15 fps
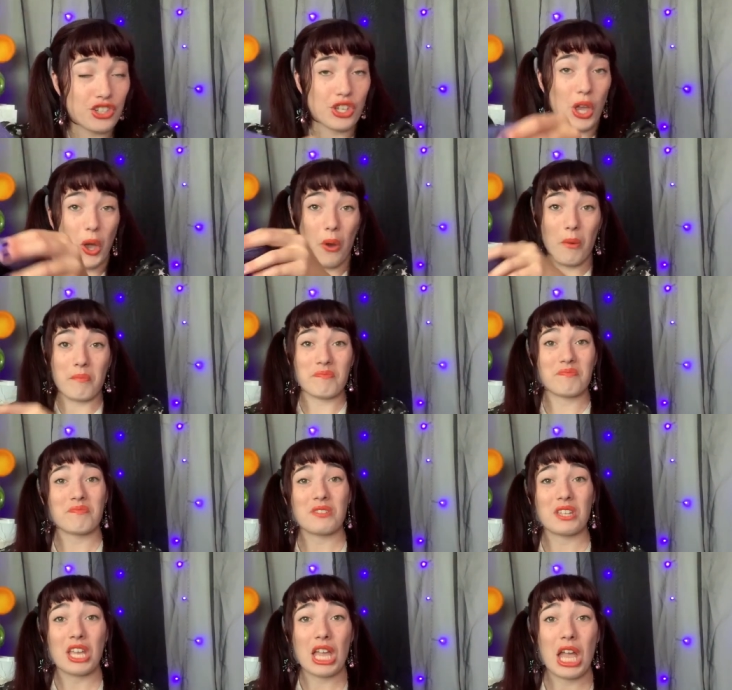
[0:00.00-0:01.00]
So
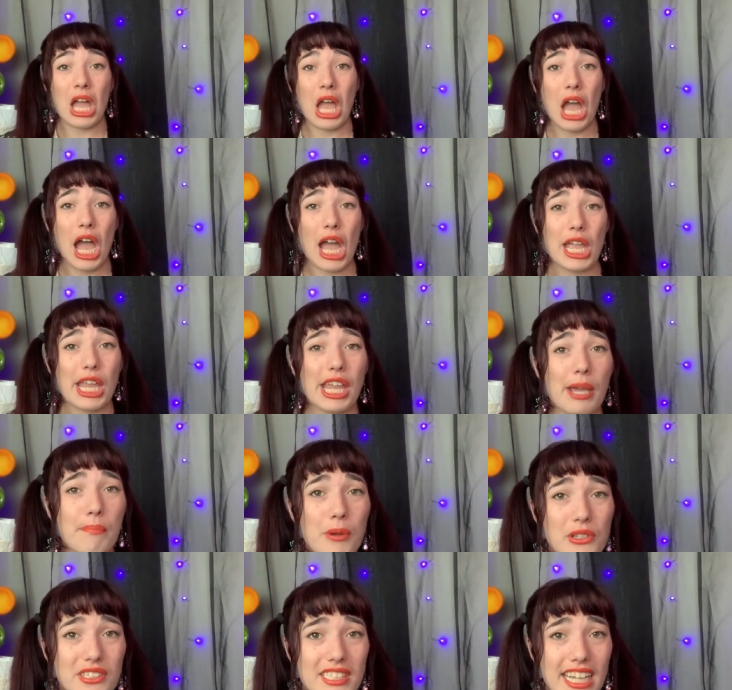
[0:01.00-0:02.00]
you get
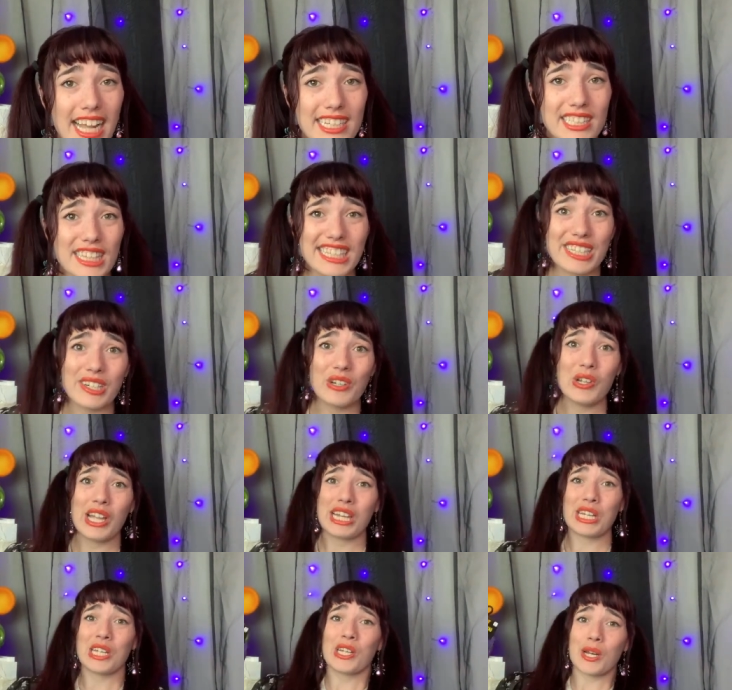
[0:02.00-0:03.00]
both sides of the
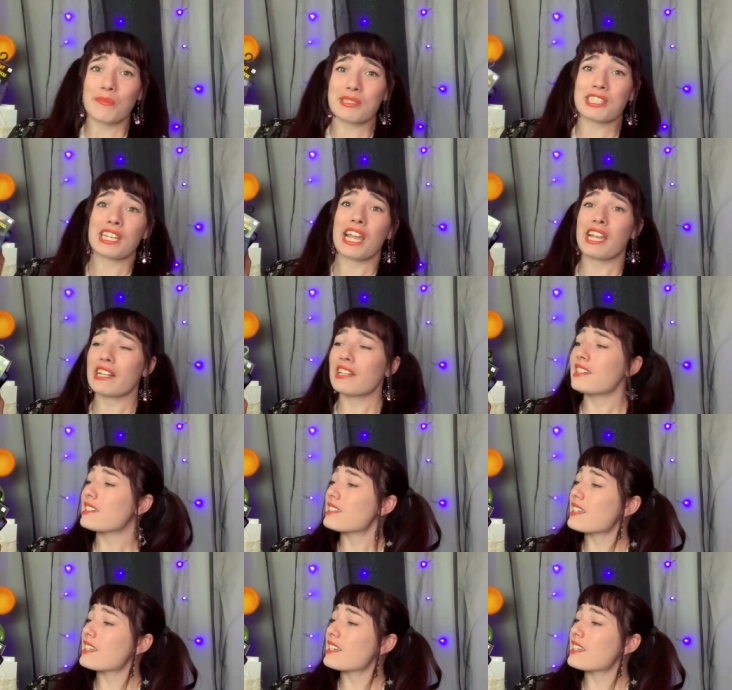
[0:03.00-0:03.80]
coin, you know what I'm saying?